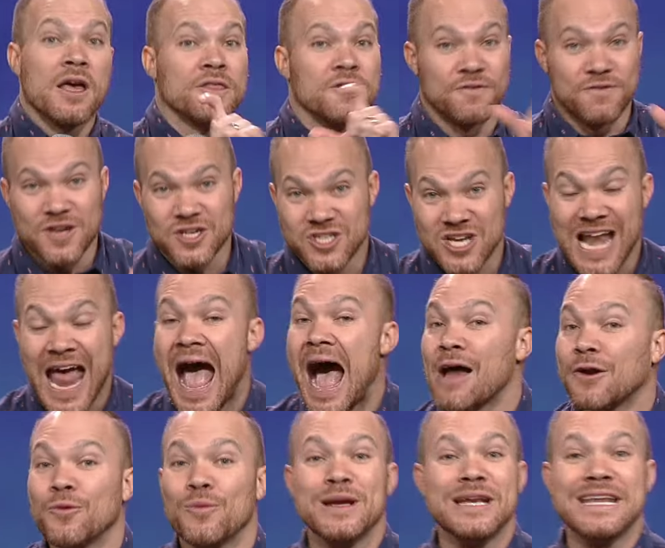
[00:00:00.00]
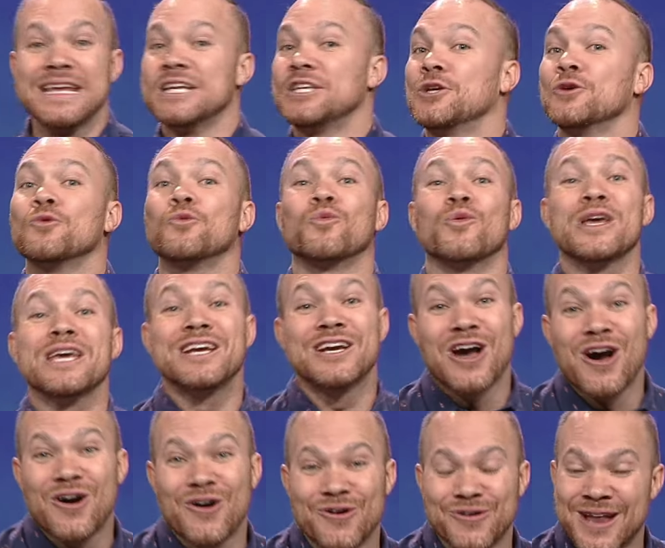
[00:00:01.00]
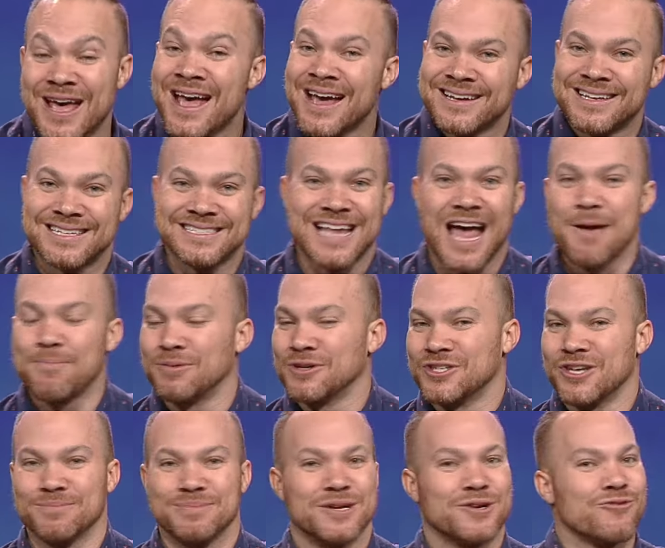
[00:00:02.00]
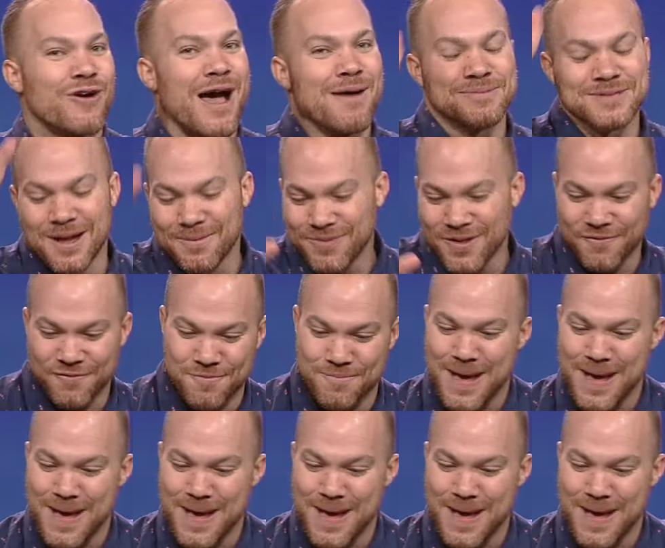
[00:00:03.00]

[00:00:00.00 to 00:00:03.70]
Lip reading: the vision? How do we need to recode discipleship? To grab something from